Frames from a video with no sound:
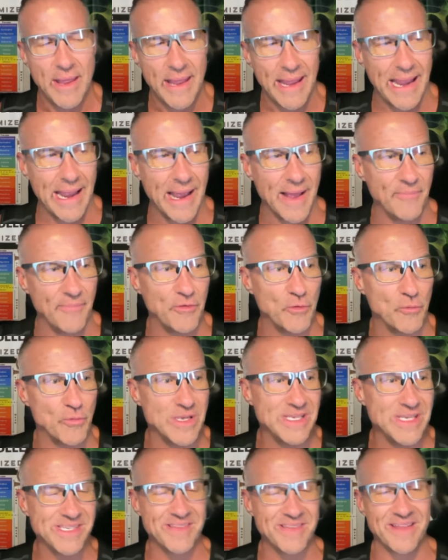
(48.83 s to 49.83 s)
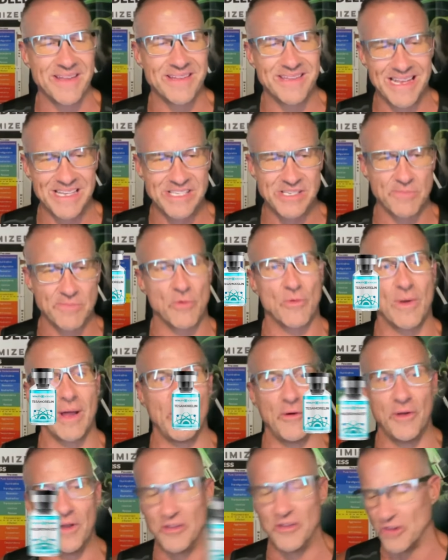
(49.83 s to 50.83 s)
And the reason that
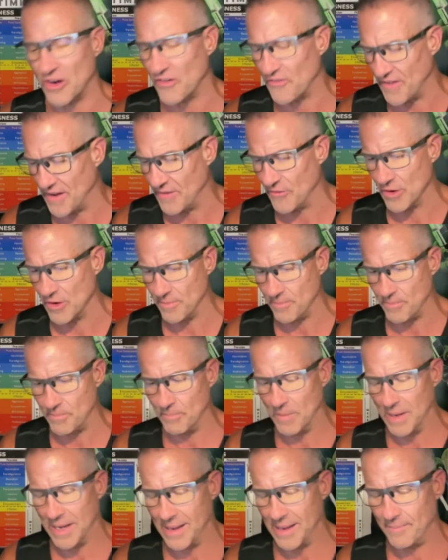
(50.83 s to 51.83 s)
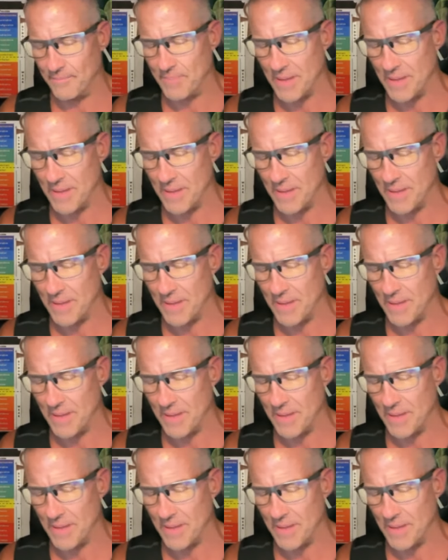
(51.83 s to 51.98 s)
tessamorelin is our favorite uh,